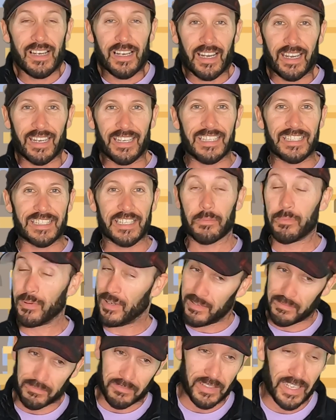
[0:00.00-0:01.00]
And he said,
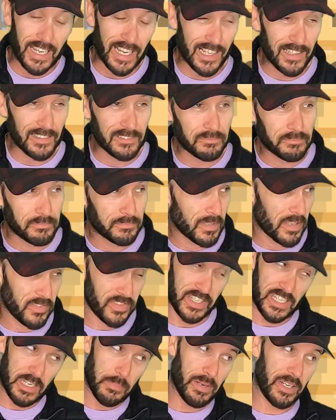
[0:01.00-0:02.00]
"Well, Cal, I
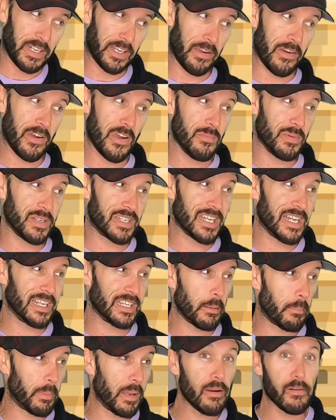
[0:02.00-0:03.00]
think you better go home and tell
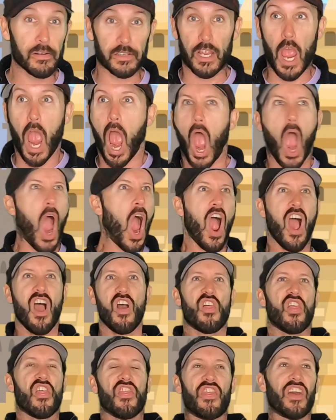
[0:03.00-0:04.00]
your parents.
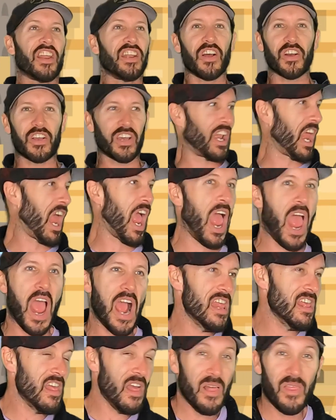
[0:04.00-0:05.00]
They're not gonna,
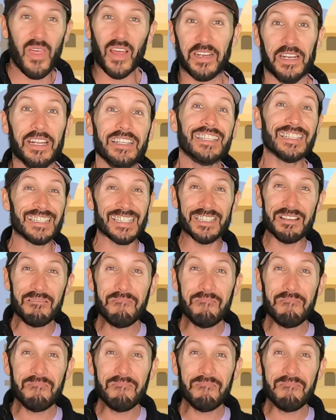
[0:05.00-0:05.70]
this is